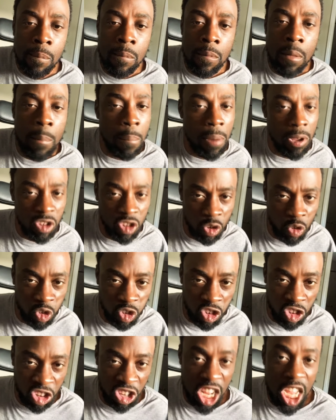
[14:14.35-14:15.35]
But you
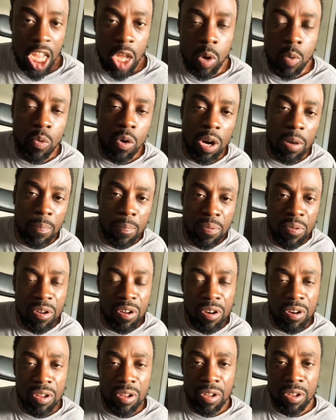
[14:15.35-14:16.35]
still want to
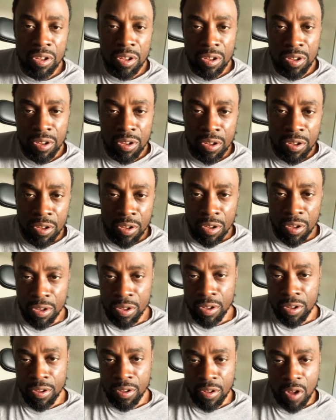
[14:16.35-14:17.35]
put
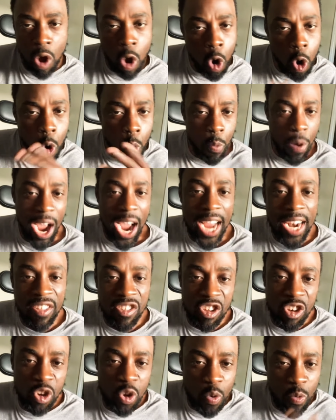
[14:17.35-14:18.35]
old wine
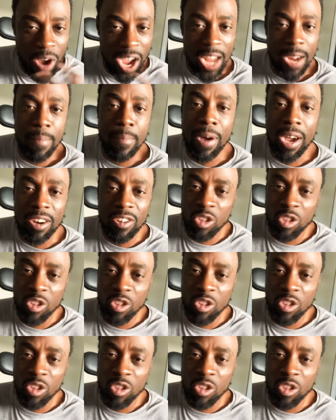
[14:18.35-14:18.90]
into new wine bottle.